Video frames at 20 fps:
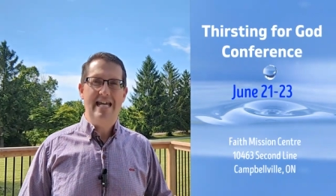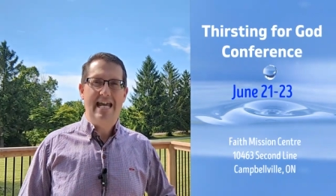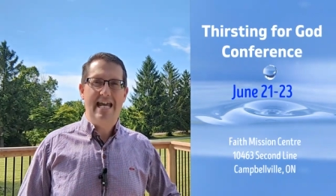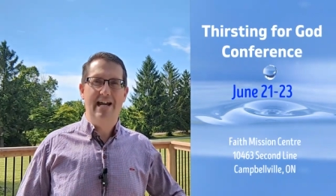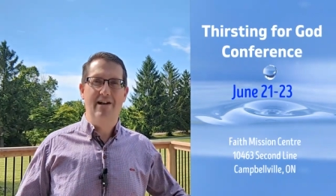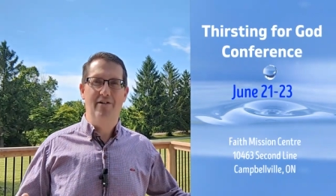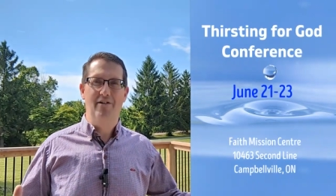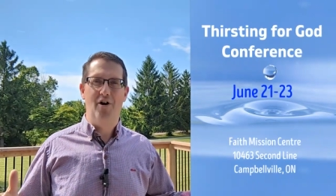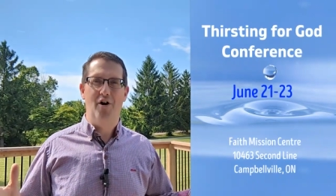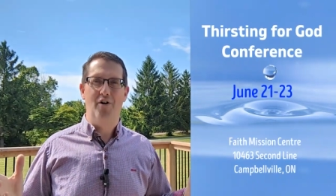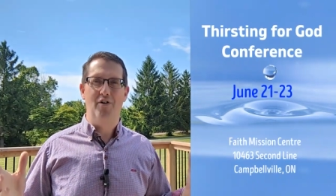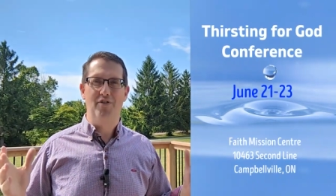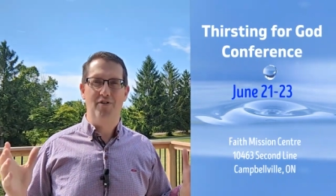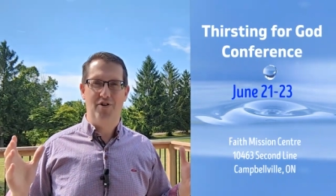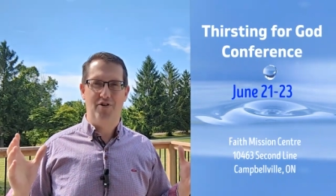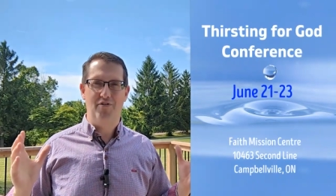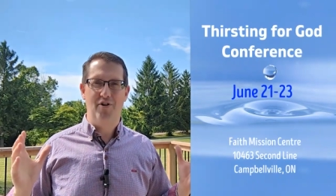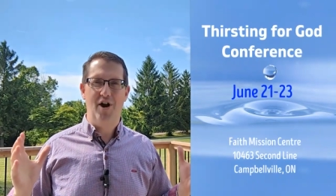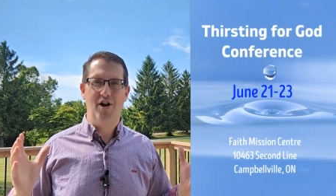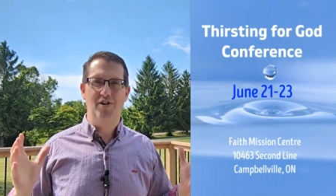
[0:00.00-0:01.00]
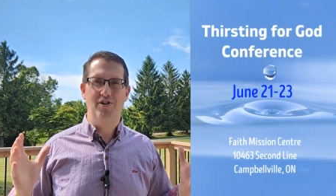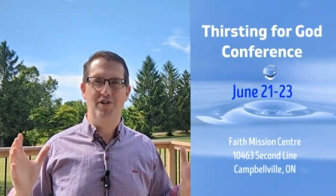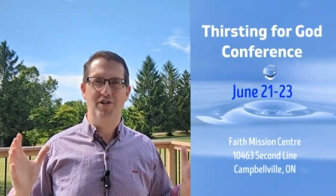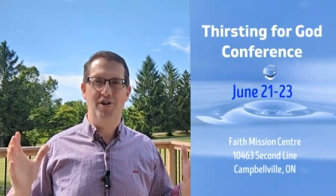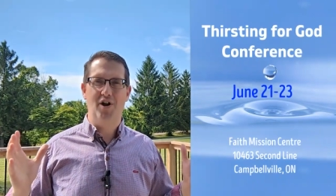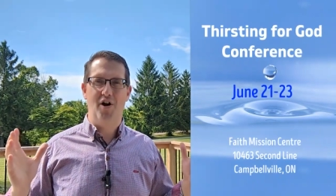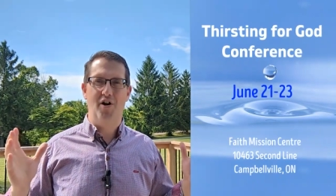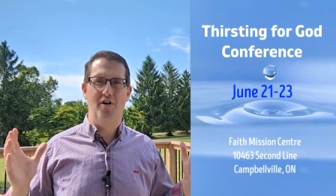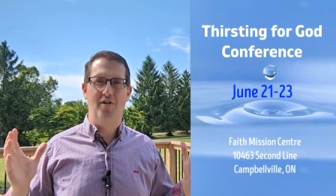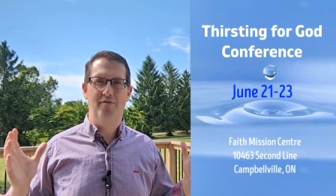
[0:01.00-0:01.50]
here on the
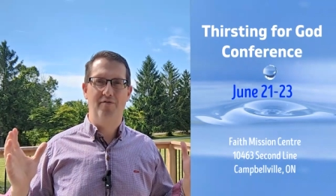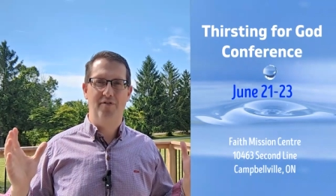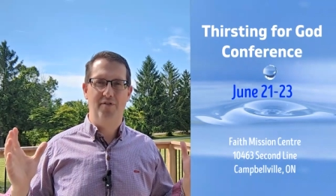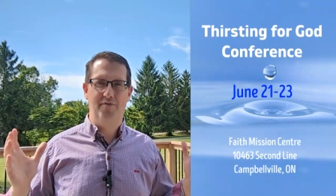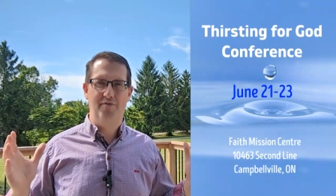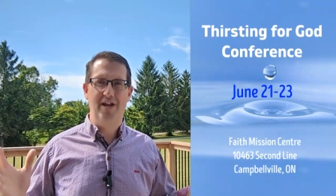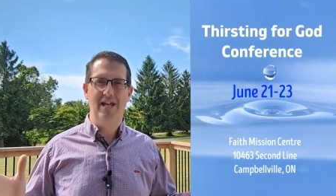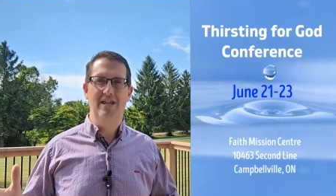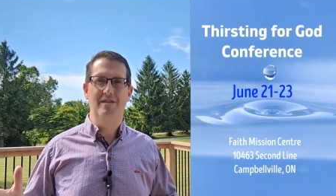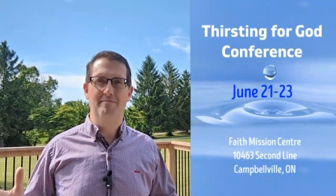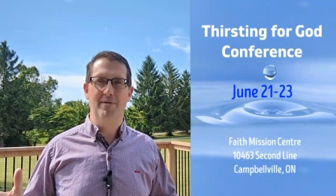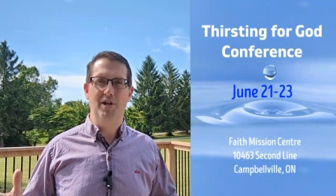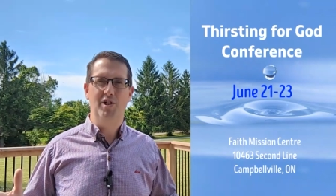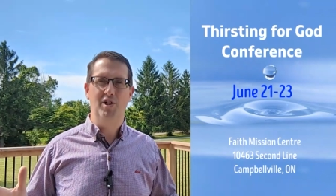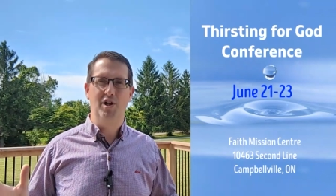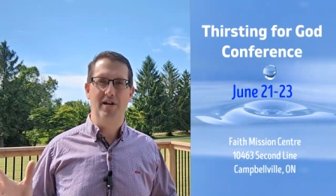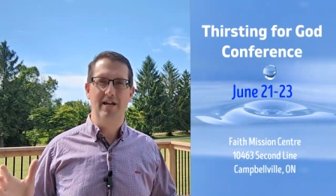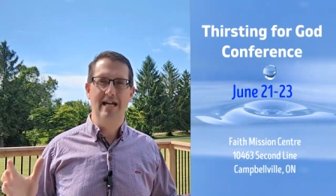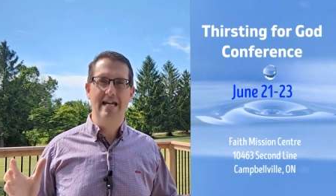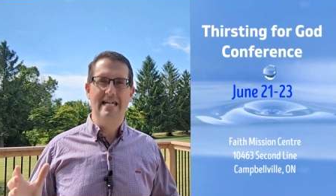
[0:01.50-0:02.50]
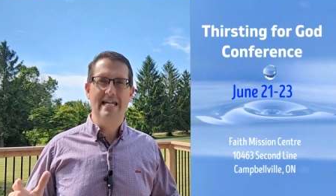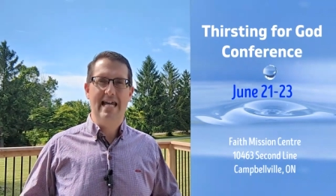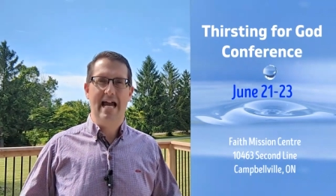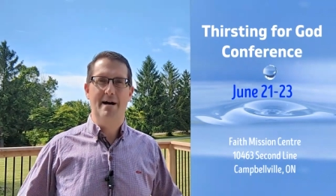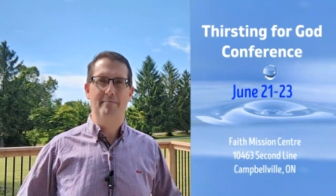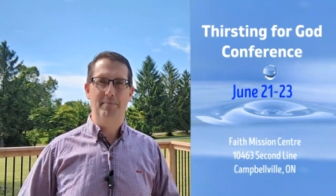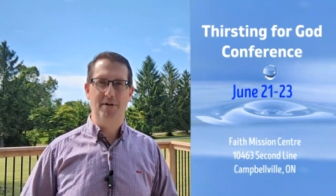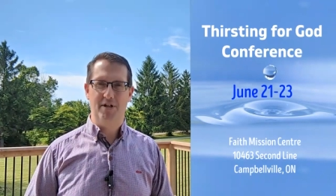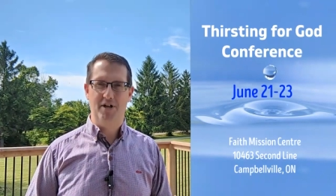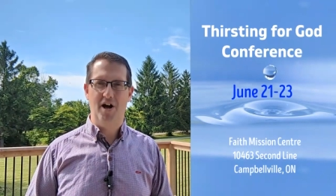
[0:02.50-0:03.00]
grounds of the Faith Mission
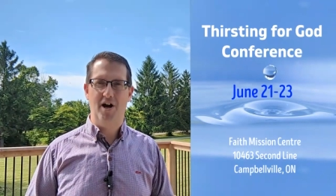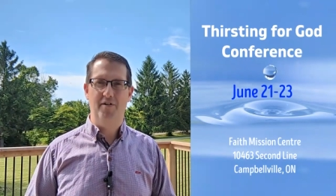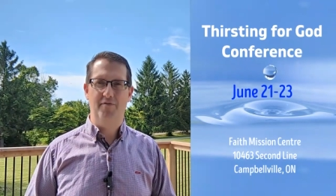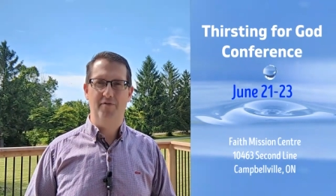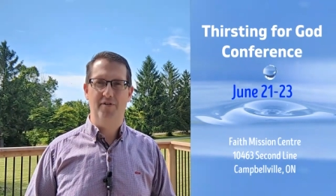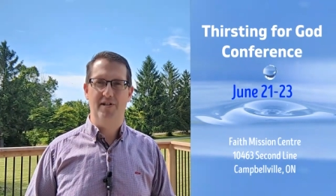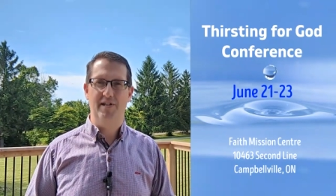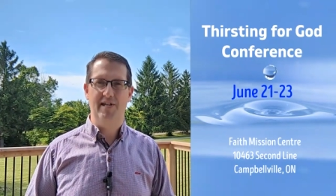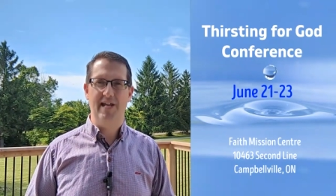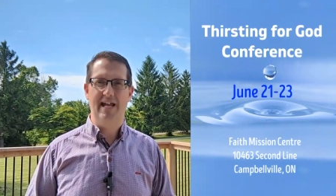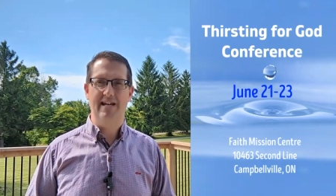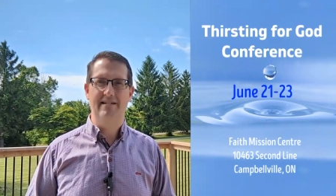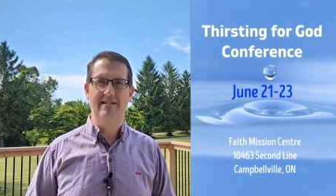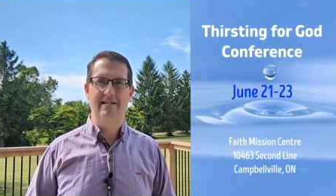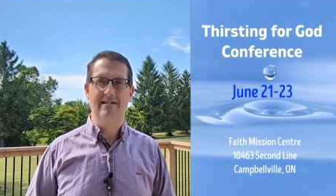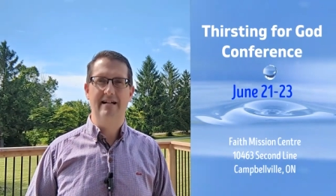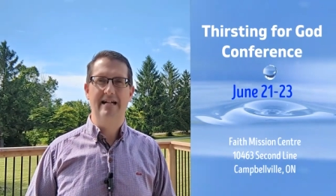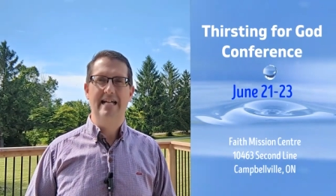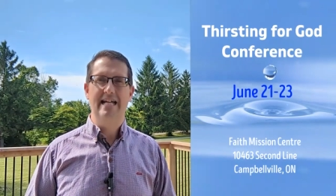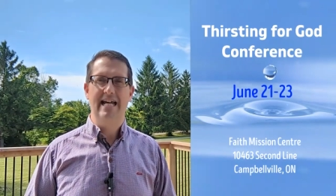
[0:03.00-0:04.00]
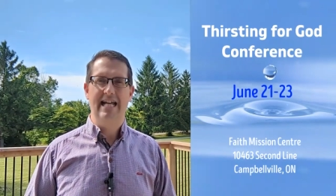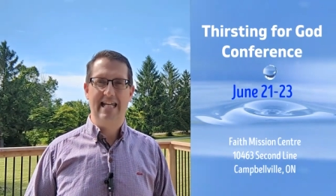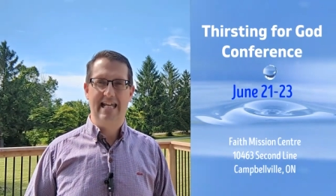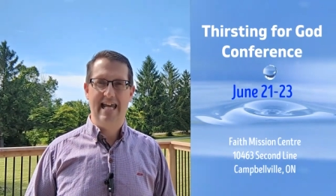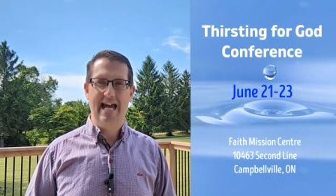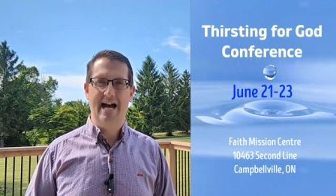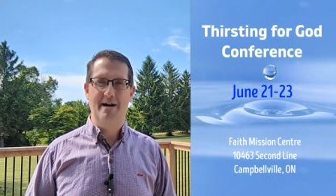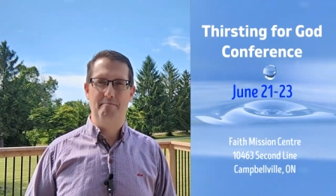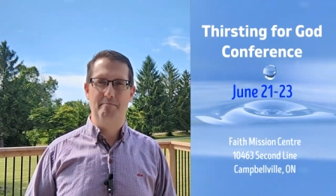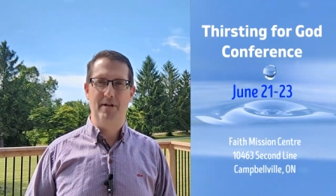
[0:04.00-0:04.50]
Camp and Conference Centre in
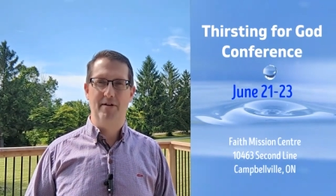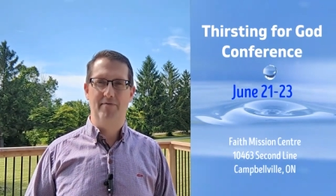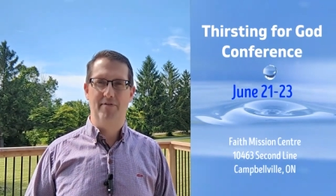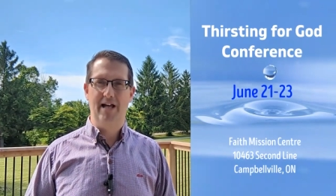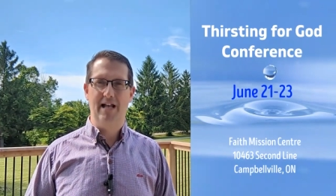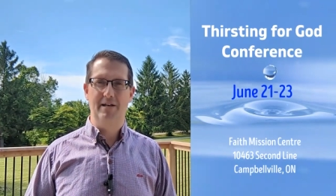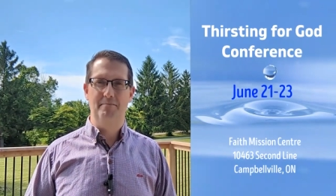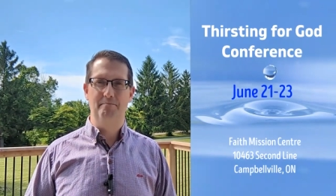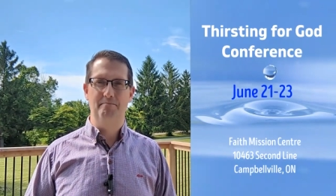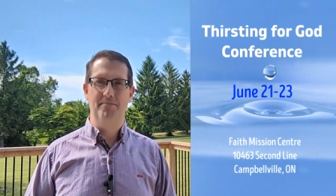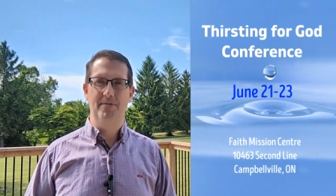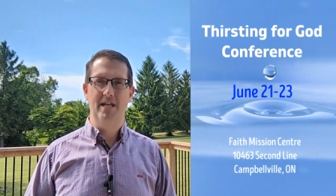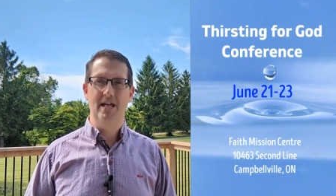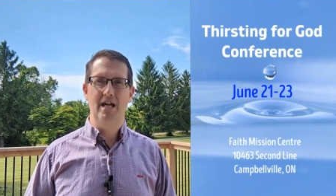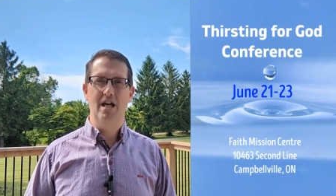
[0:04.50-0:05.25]
Campbellville.